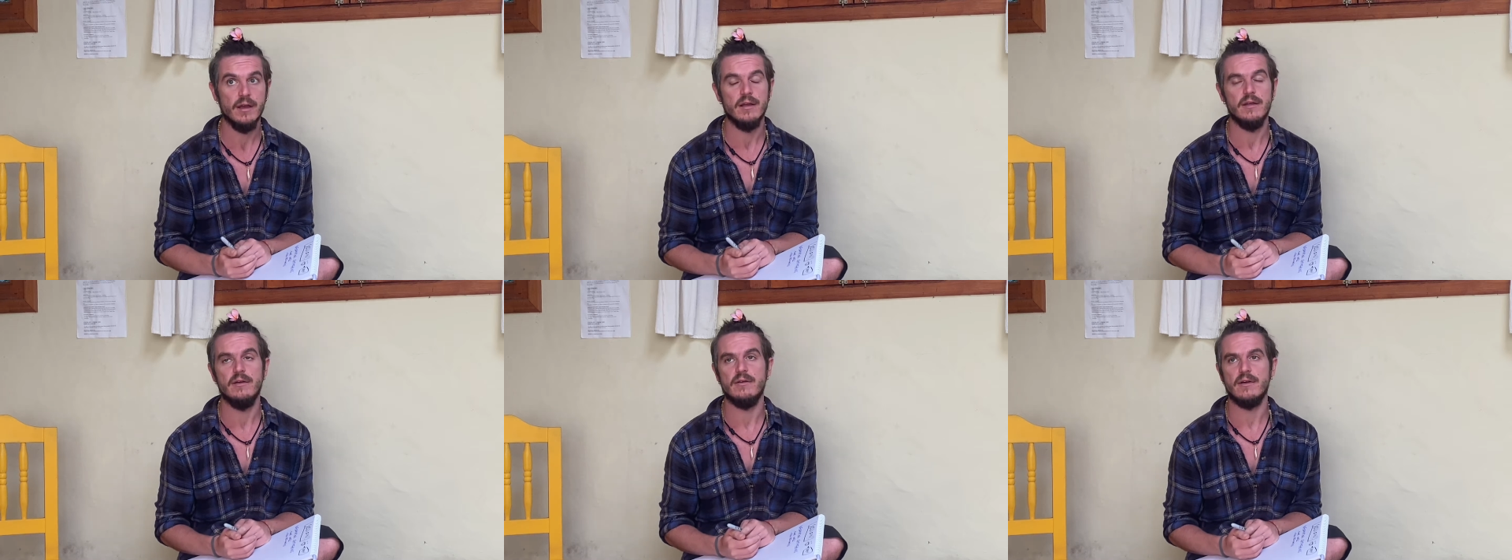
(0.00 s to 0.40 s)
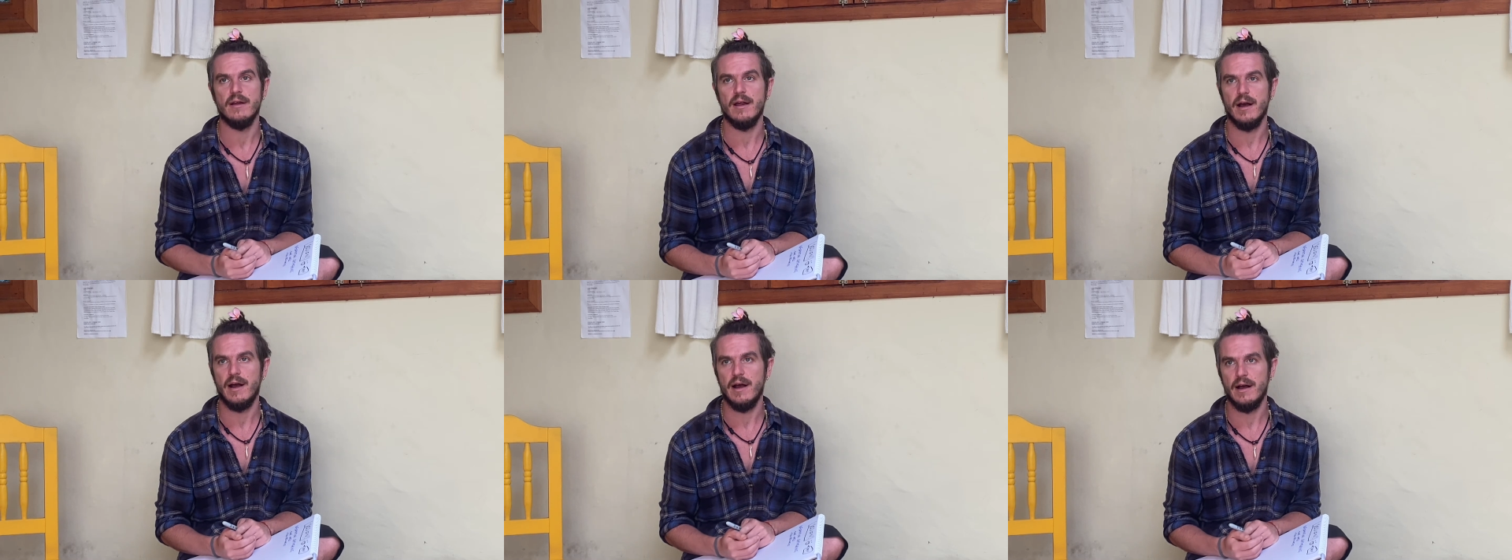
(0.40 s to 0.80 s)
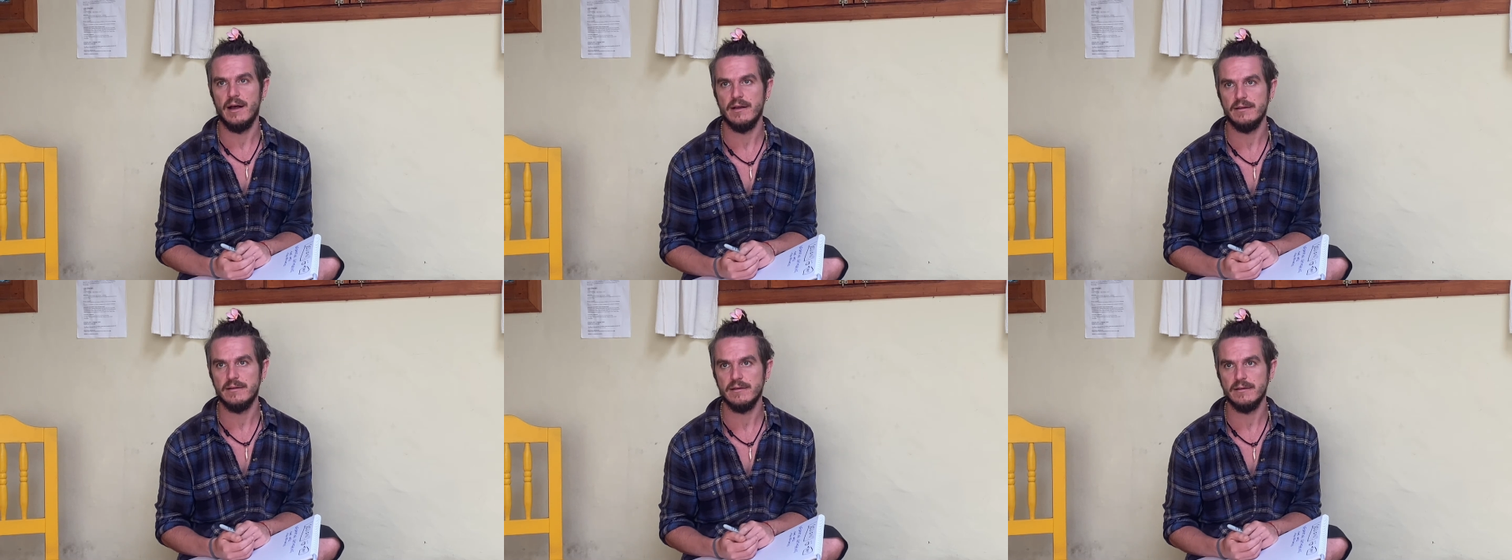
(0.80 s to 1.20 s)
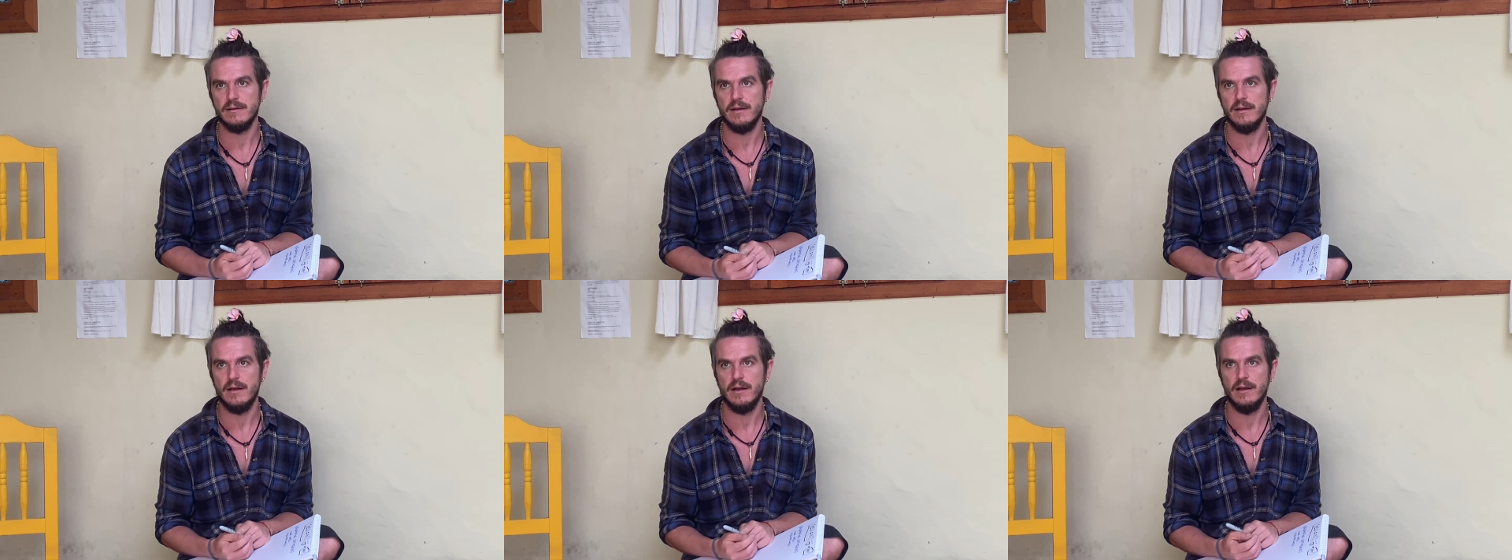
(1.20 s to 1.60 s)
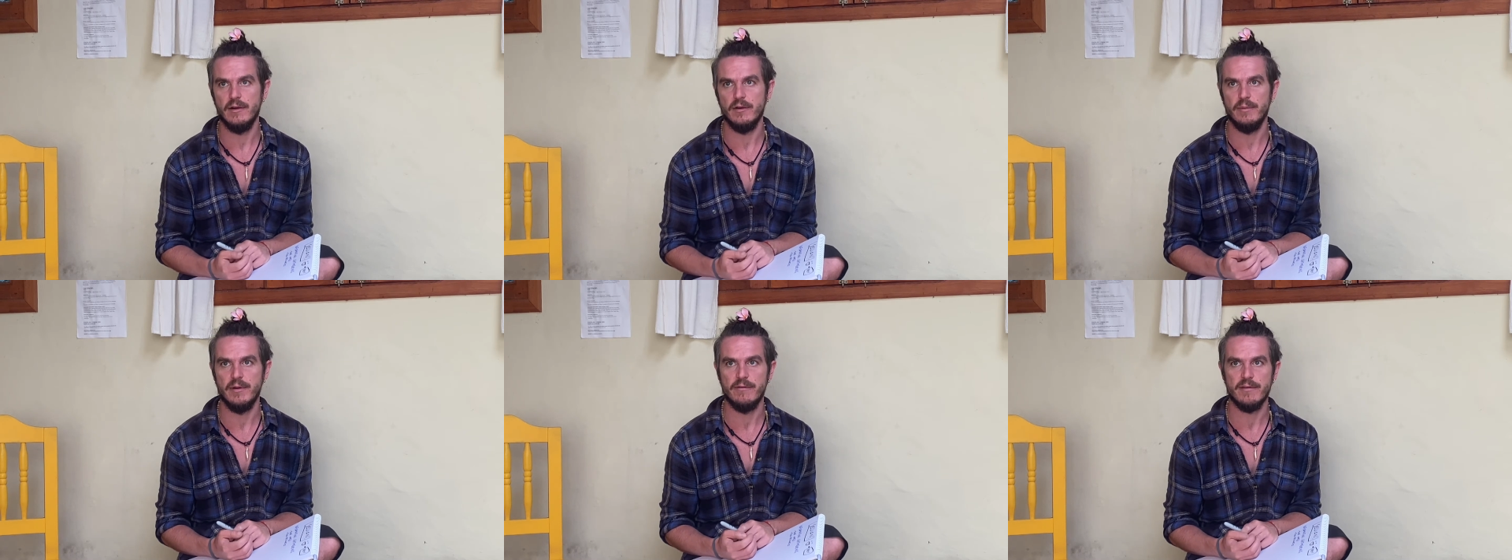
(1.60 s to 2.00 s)
You can add a
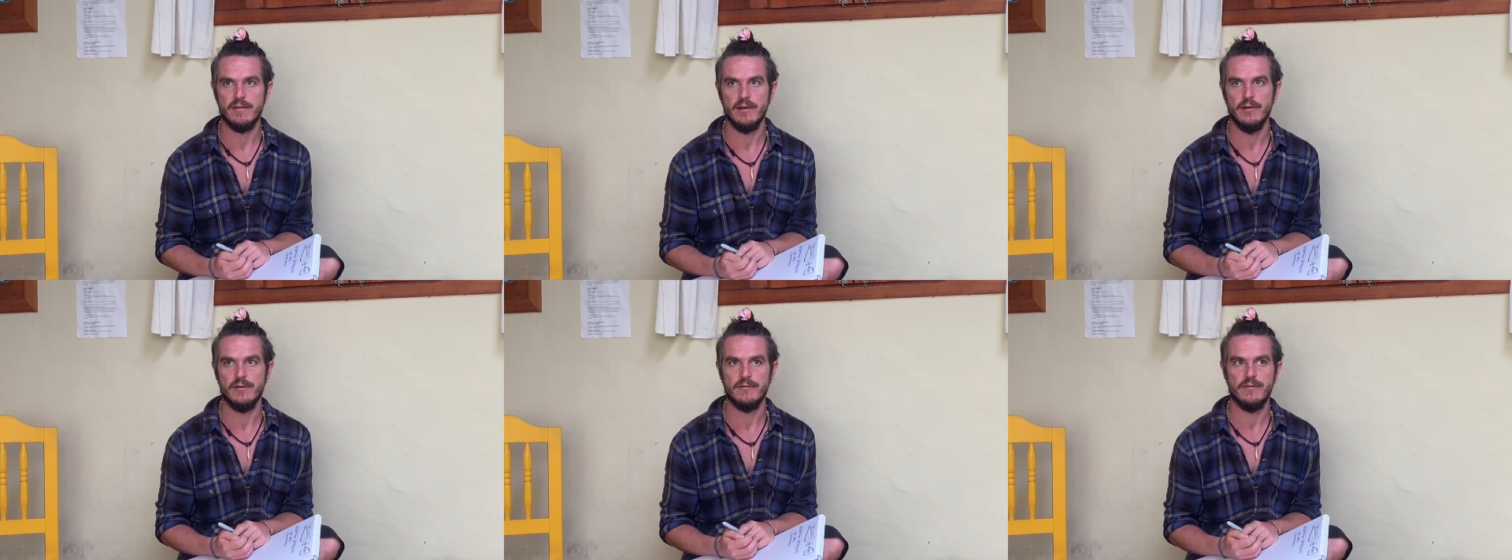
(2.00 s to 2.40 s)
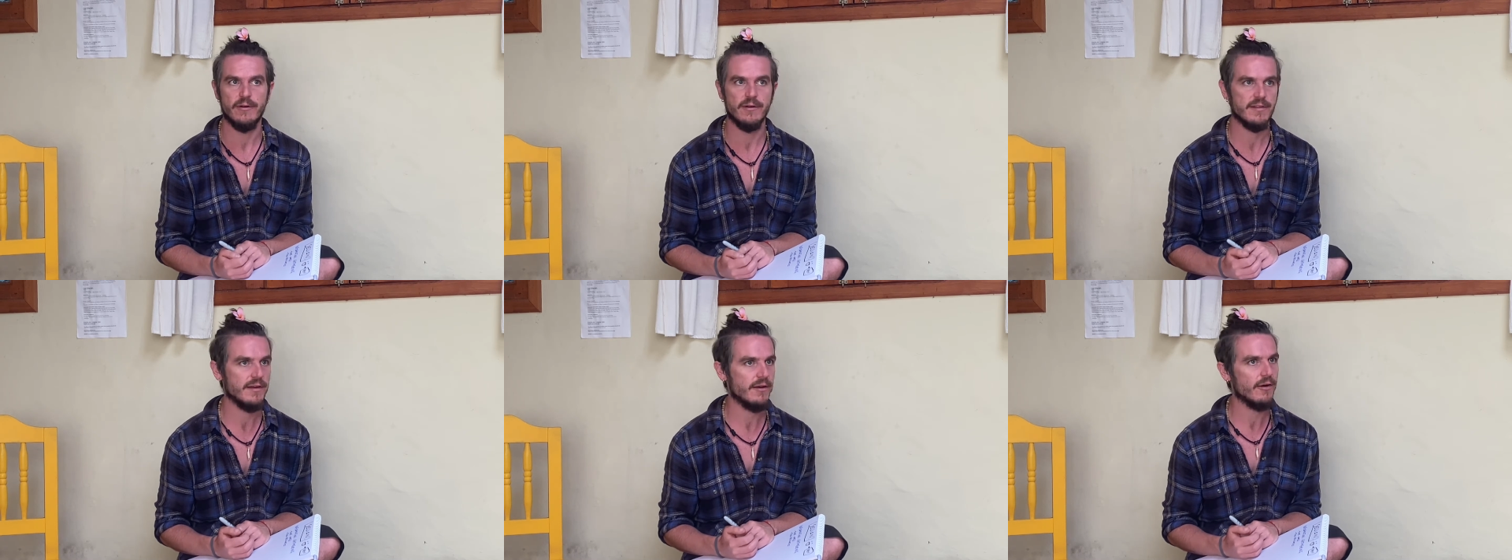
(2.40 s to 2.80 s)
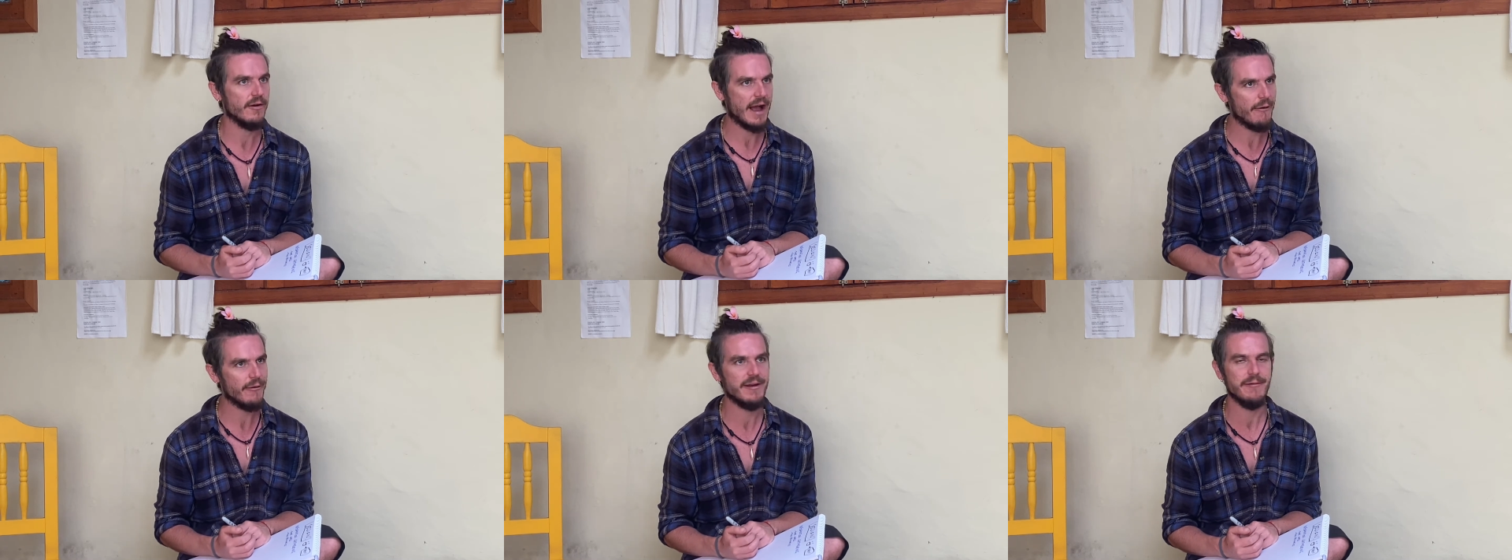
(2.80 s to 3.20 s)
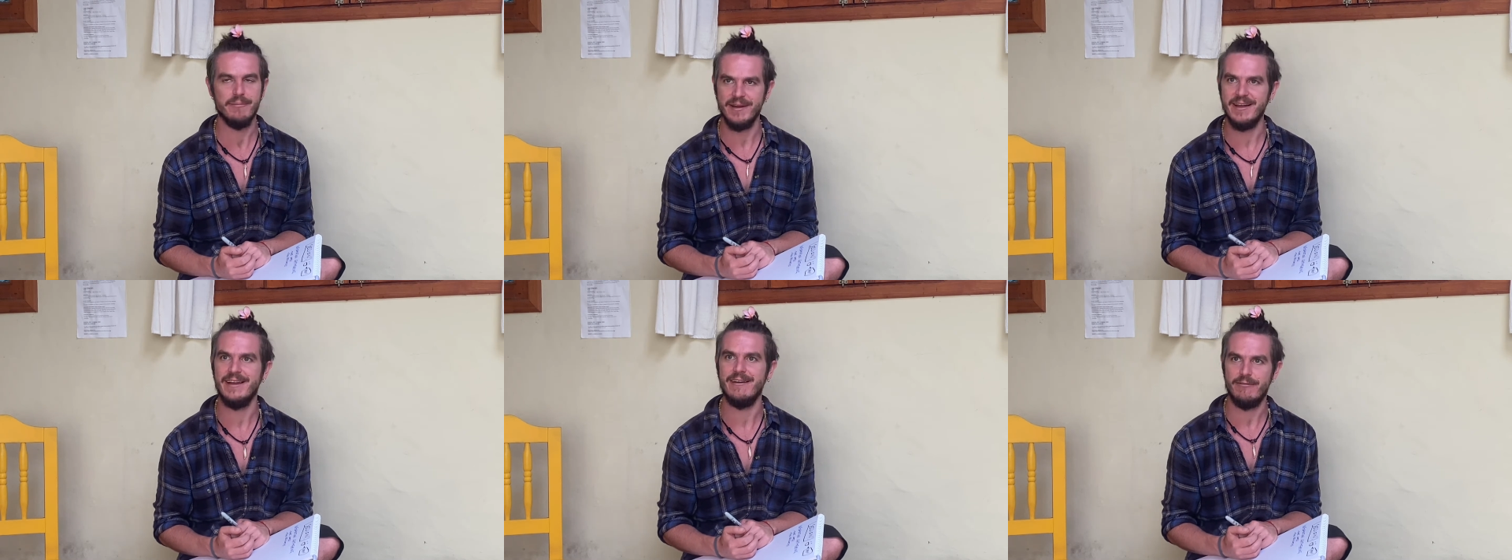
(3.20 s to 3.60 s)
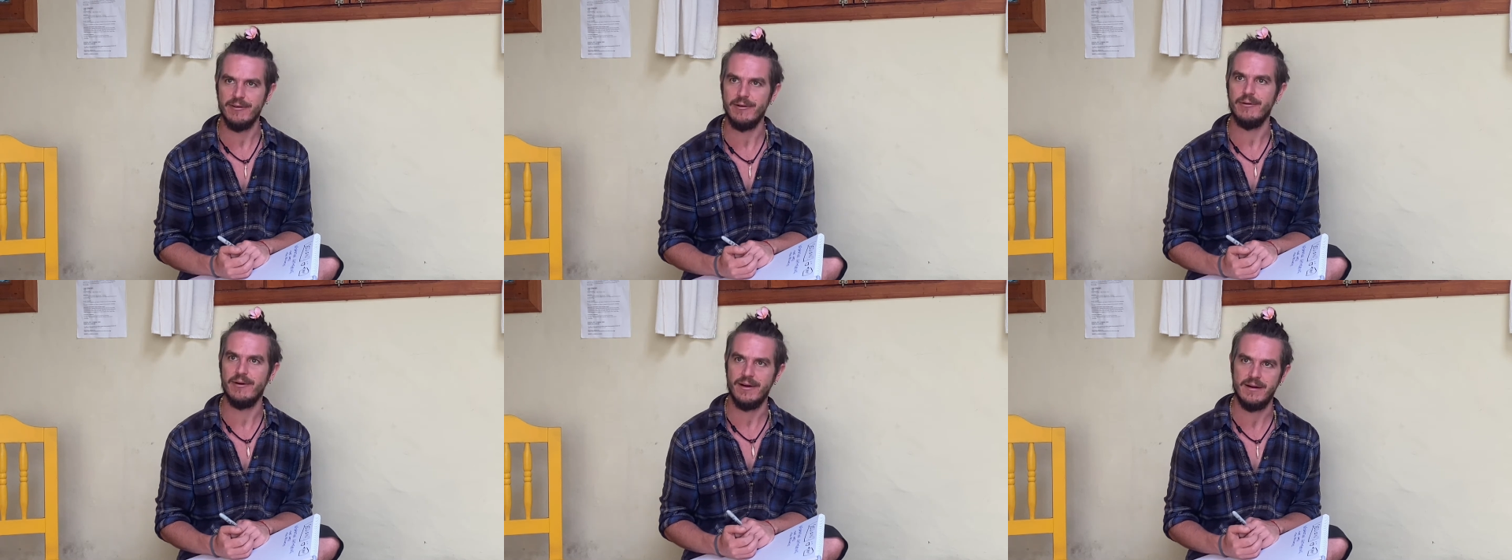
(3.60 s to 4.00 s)
little bit of a solution focusing. Oh, how would it be if
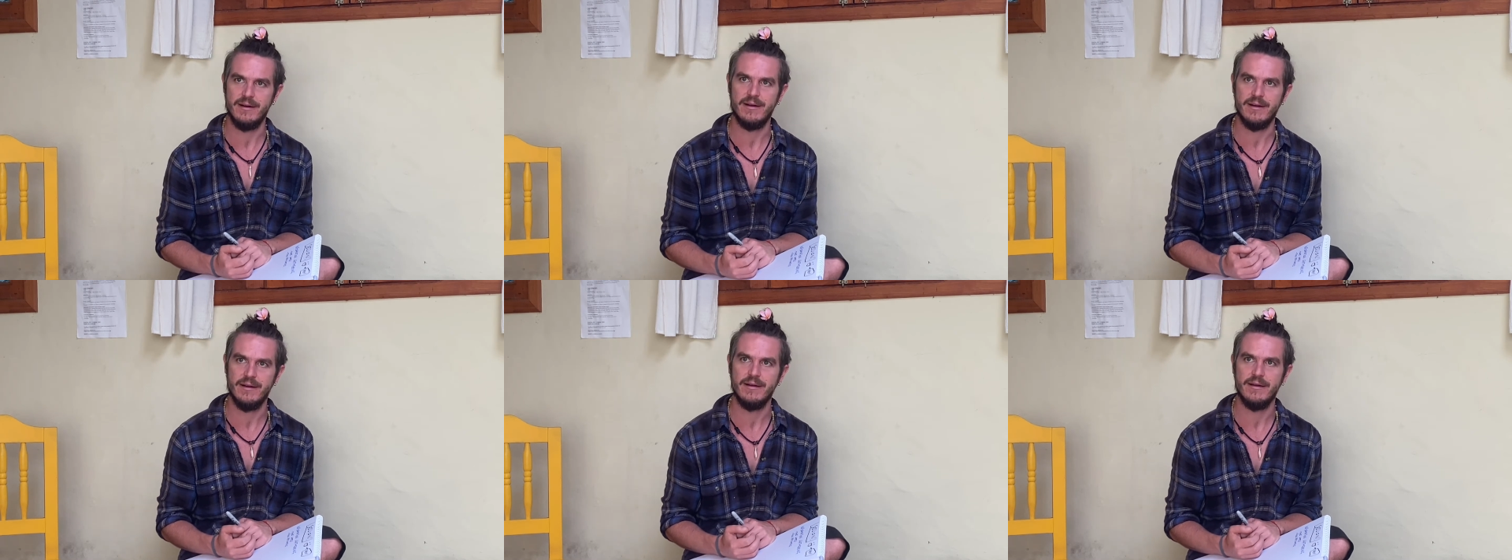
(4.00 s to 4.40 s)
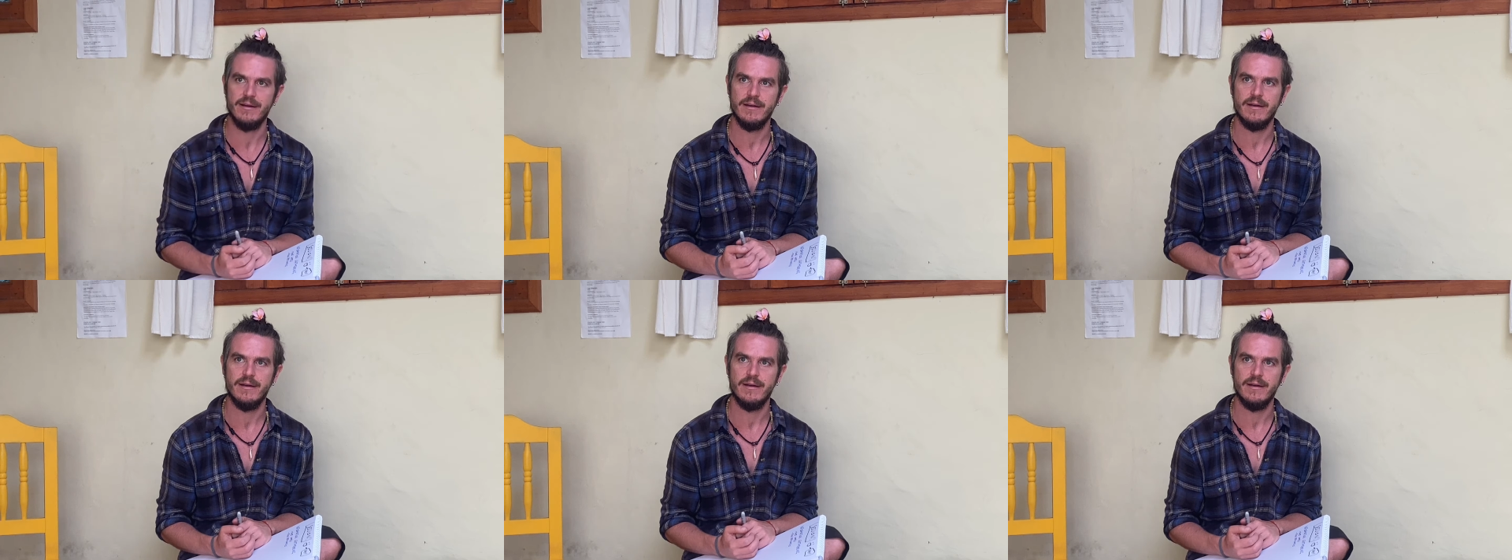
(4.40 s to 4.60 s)
you were,